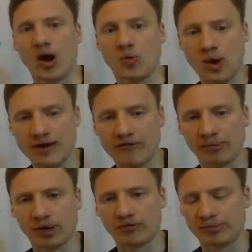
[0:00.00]
away
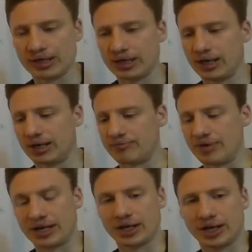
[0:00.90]
from government
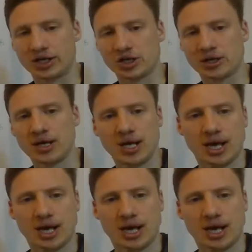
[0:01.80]
regulation